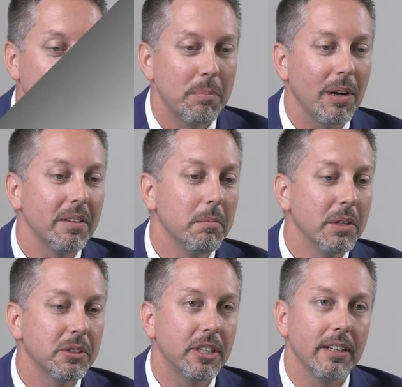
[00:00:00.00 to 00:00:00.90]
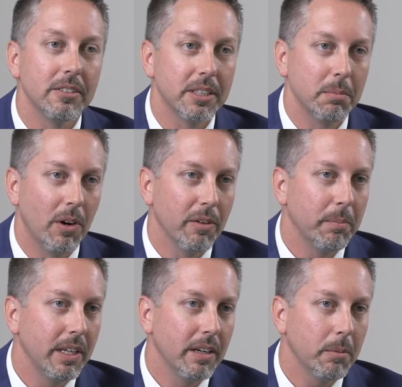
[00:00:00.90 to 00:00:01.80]
Probably the most challenging part of
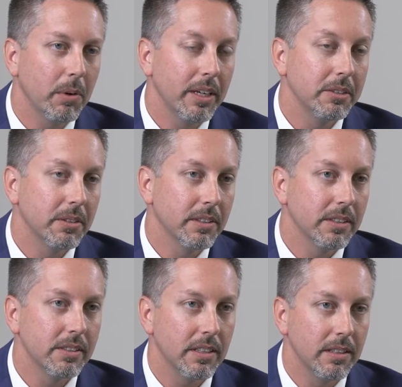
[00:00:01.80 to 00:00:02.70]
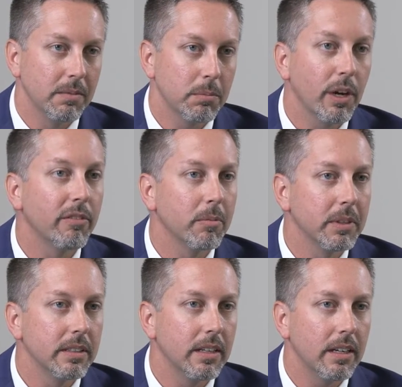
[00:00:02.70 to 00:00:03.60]
being an appraiser is
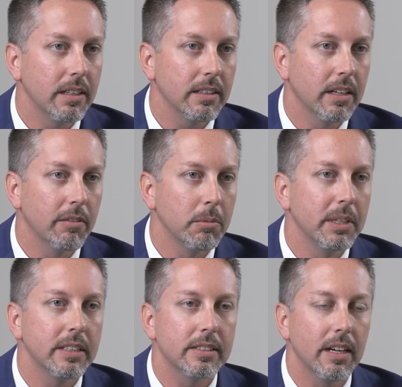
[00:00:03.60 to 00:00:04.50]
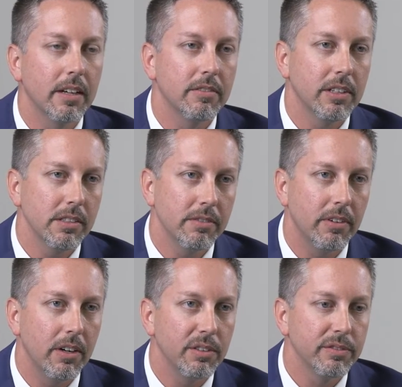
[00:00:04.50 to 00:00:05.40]
government. Government has gotten very
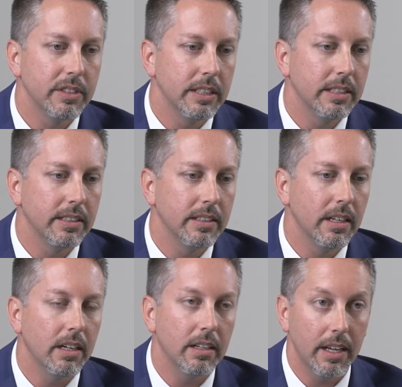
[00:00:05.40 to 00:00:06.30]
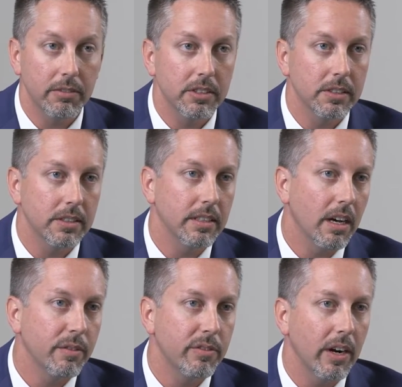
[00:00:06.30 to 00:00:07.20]
involved in, ever since the
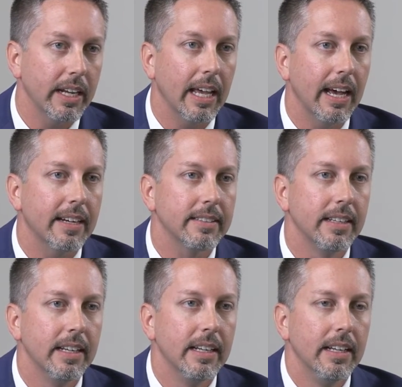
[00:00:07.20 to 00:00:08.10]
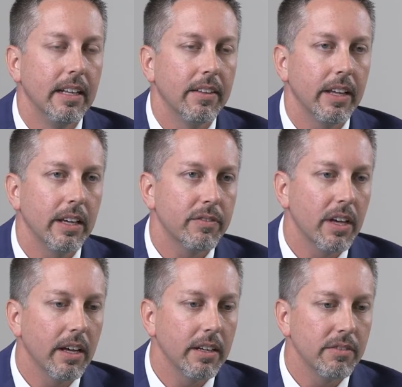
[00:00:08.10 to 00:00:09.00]
Dodd-Frank Act, they have
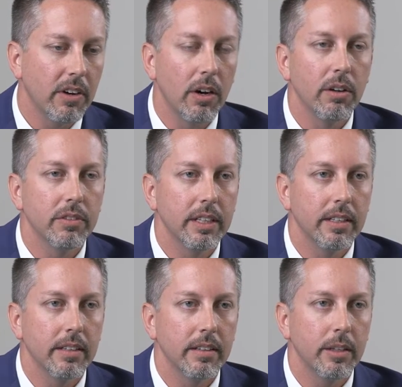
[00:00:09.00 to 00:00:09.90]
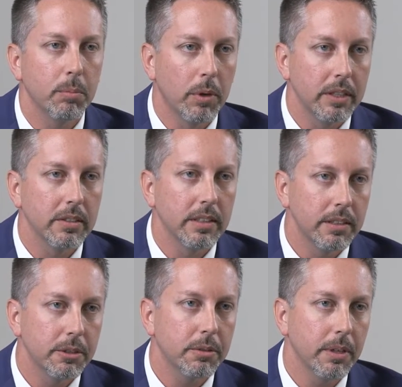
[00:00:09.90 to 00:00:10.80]
gotten involved in the appraisal
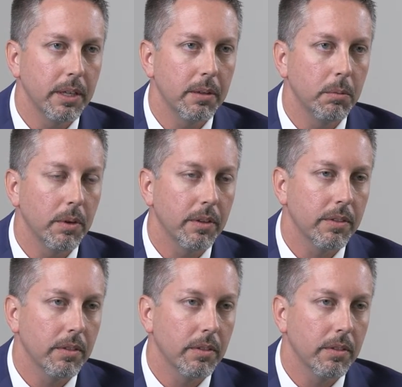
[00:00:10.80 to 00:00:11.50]
industry with